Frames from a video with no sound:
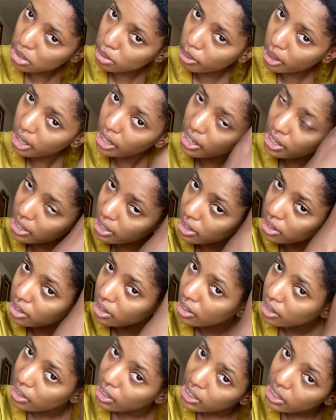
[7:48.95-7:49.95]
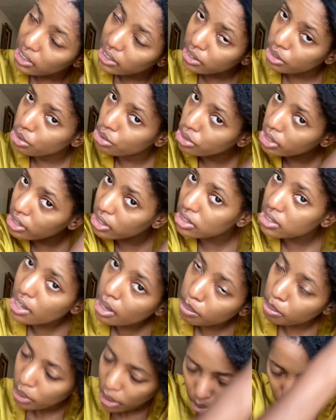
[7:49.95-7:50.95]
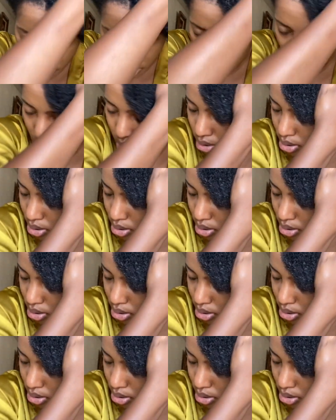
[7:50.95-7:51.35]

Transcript: My hair drinks up hair products,